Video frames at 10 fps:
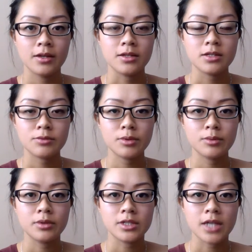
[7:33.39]
These 3
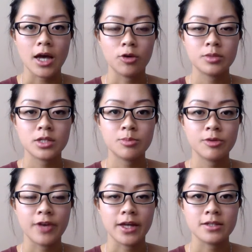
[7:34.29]
rules help to
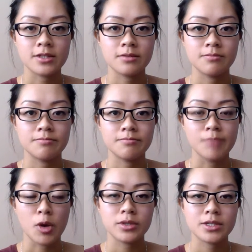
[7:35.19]
prevent
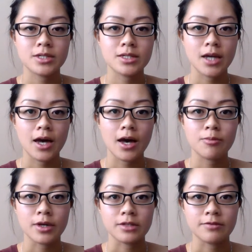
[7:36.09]
most
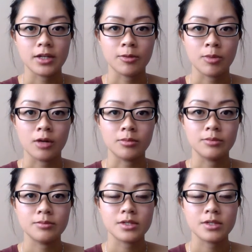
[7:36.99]
breastfeeding
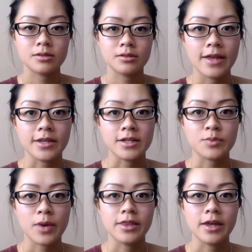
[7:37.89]
problems, and that's
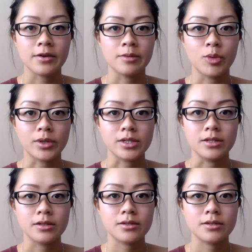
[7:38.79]
why they're
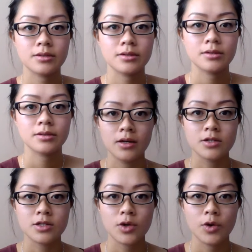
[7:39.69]
important.
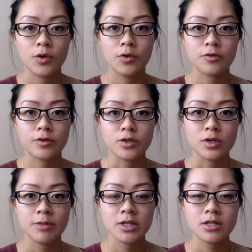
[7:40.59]
So for
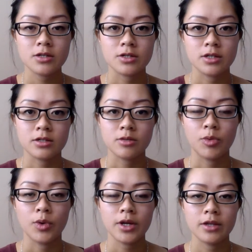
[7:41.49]
treatment and nursing
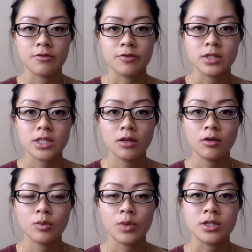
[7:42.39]
support, the first thing
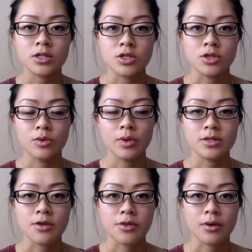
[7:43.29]
we would want to do
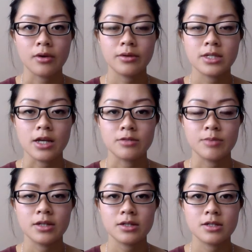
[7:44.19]
is a thorough
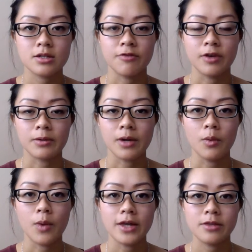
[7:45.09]
assessment to figure
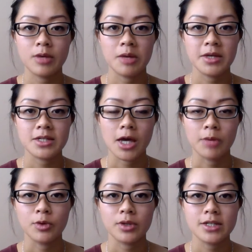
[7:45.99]
out why the baby is
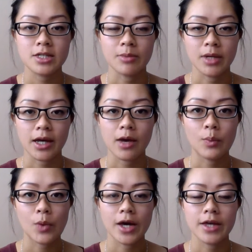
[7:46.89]
hypoglycemic
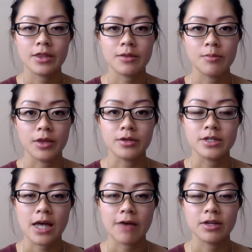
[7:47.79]
and why the mother
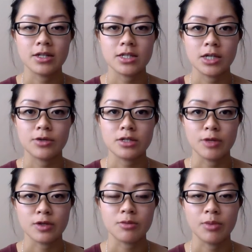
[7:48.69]
is having a decreased
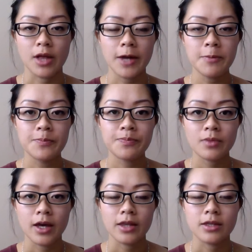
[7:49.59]
milk supply,
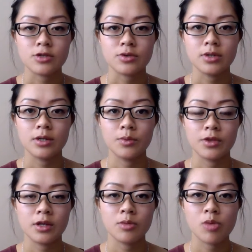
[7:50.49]
and then treat
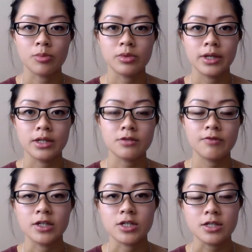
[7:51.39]
with the appropriate
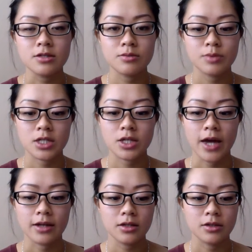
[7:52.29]
interventions, which
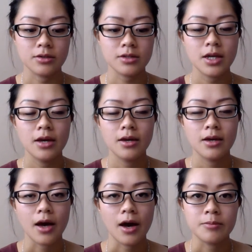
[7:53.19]
can include
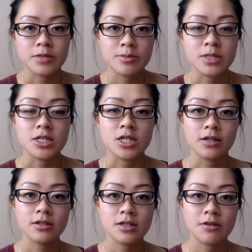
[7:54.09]
some
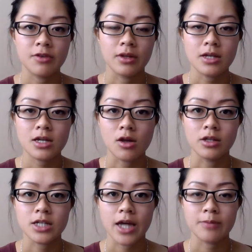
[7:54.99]
teaching to fill any
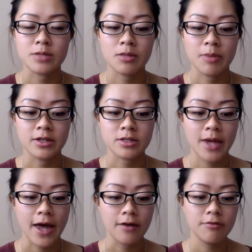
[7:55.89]
knowledge gaps that the parents
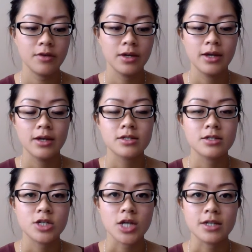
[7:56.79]
may have,
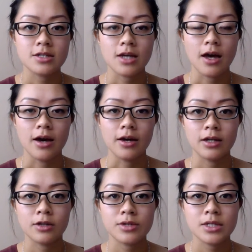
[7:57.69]
suggest
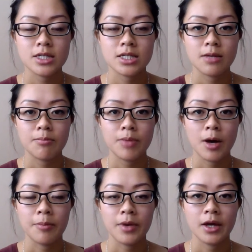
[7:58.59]
increased
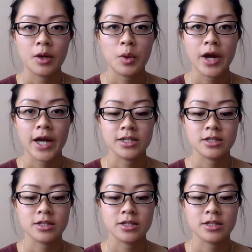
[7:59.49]
pumping or hand